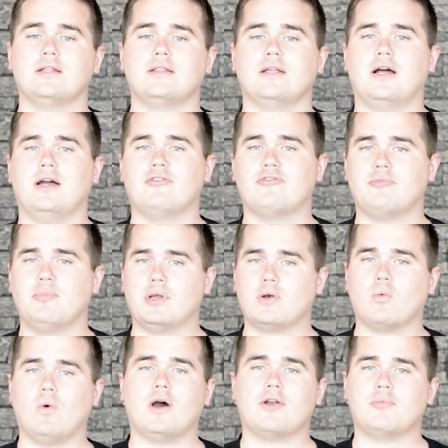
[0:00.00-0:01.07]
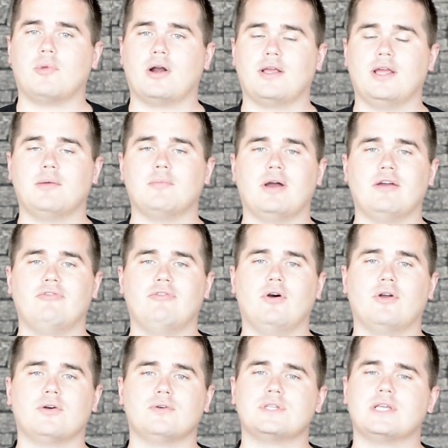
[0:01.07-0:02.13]
that I've been watermarking my
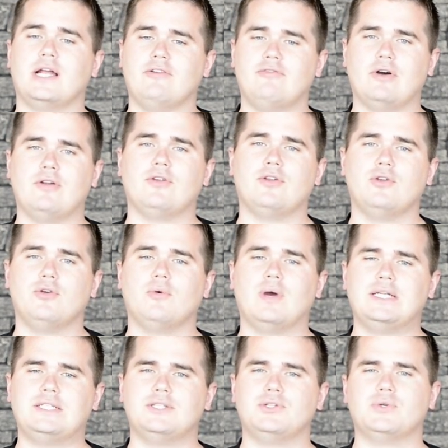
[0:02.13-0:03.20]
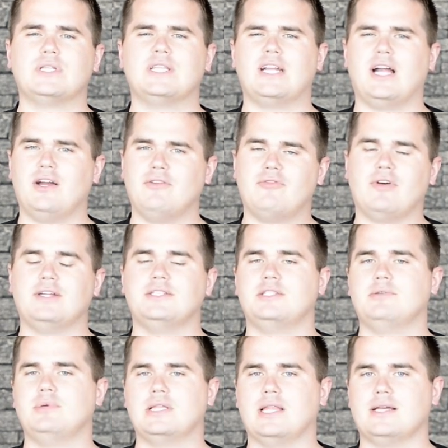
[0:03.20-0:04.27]
photos and I found a new way to do it that I find
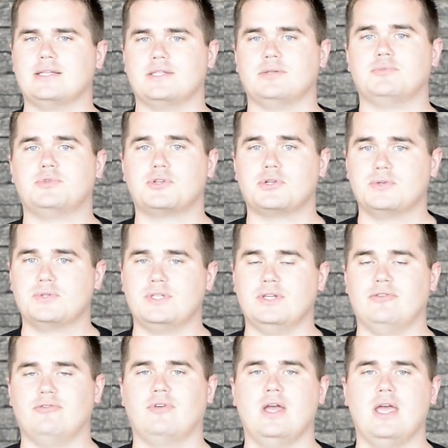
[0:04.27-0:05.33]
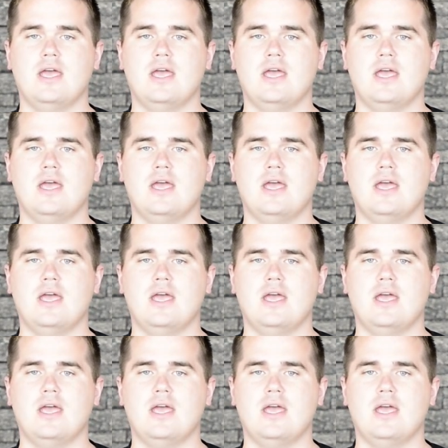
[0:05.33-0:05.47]
to be less obtrusive.